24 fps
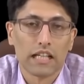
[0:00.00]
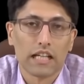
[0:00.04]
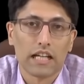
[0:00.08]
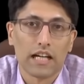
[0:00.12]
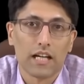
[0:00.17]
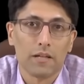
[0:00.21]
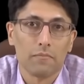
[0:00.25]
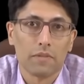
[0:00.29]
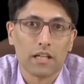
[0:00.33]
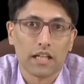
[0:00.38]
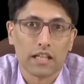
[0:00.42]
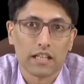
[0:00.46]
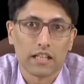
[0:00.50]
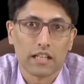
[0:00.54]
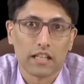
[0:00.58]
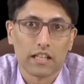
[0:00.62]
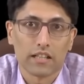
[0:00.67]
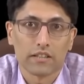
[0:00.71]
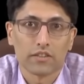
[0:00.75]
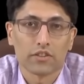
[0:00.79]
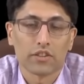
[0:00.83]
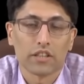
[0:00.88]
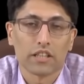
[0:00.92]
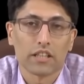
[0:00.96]
I'm
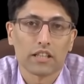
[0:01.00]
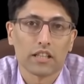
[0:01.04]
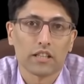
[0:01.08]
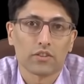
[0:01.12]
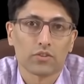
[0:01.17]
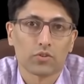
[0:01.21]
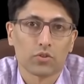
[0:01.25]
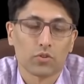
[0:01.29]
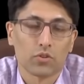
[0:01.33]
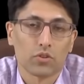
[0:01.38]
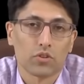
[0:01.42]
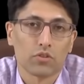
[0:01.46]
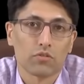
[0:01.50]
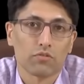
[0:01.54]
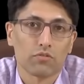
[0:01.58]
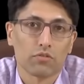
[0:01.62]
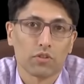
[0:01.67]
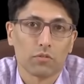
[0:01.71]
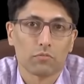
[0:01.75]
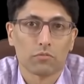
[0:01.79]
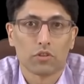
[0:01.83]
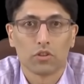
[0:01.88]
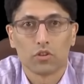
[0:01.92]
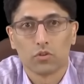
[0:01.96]
Akash Singh Rathore
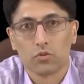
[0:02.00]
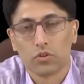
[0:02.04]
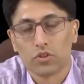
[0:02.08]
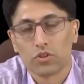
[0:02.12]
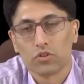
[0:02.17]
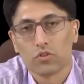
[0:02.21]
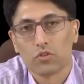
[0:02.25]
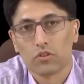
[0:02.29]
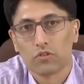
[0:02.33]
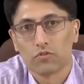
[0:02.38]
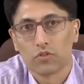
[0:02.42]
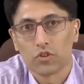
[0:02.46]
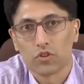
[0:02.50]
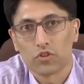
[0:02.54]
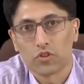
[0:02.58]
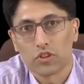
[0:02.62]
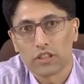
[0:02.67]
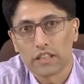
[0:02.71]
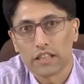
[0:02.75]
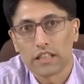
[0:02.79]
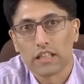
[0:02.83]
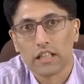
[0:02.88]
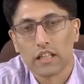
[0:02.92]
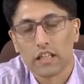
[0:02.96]
from the Lewis
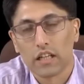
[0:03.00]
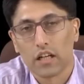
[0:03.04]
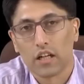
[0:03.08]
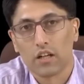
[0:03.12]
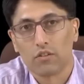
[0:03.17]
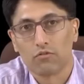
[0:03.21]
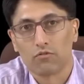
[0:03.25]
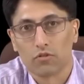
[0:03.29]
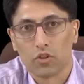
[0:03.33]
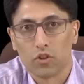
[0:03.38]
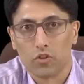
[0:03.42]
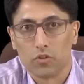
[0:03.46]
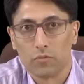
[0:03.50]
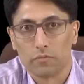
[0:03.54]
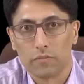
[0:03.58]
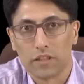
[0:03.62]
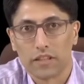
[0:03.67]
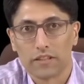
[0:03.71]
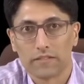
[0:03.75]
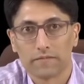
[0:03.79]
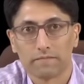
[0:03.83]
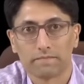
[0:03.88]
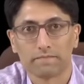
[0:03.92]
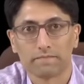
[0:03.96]
University of Rome.